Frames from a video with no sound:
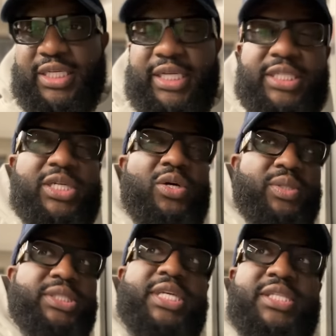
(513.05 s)
They need to hold
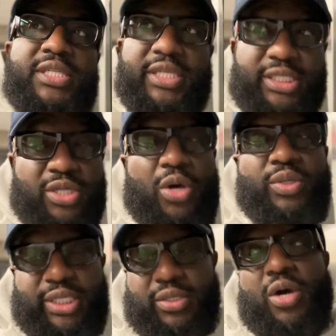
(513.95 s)

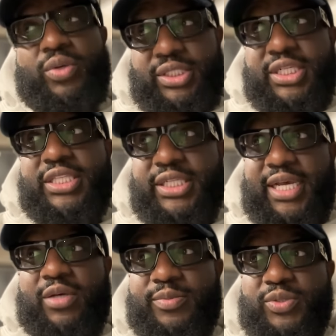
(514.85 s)
each other
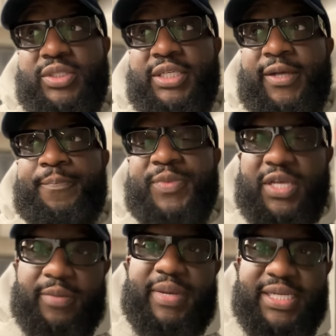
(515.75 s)
accountable.
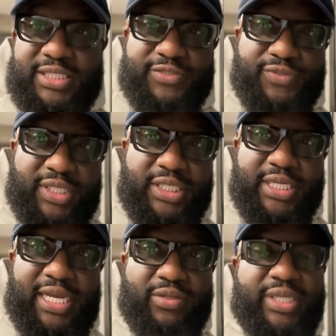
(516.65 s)
Come back to the front of the
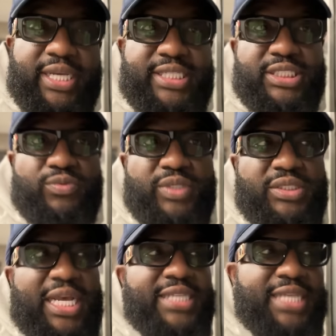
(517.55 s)
congregation,
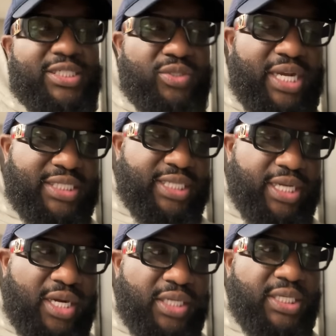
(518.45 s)
realize how trash they
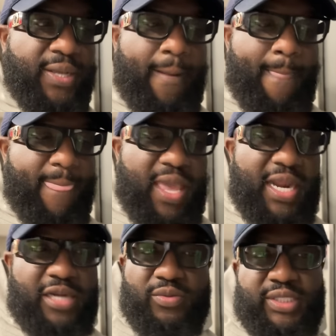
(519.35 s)
are. And
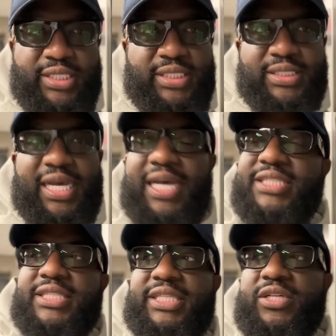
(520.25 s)
I don't think that guys
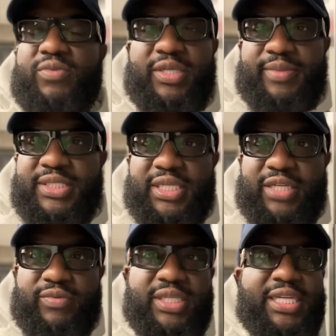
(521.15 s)
should deal with them until
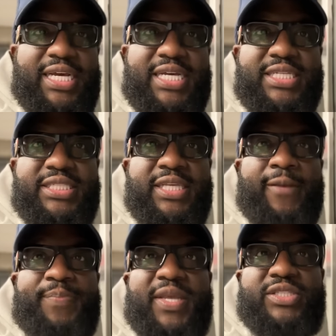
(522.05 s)

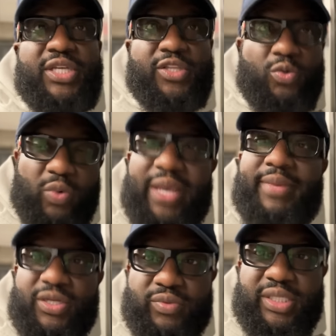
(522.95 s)
the
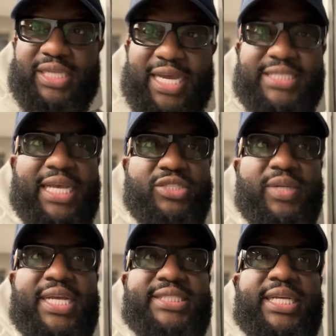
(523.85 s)
women realize how
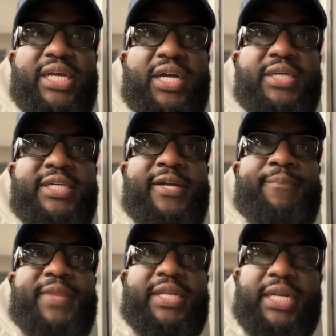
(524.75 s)
trash they are,
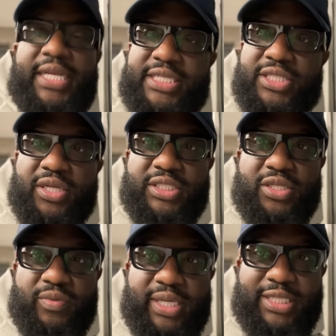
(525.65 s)
and then they start to
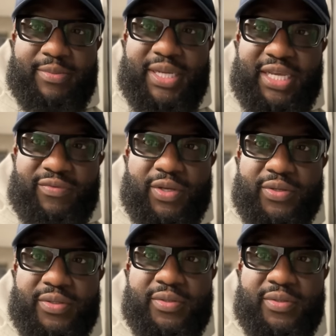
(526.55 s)
correct their behavior.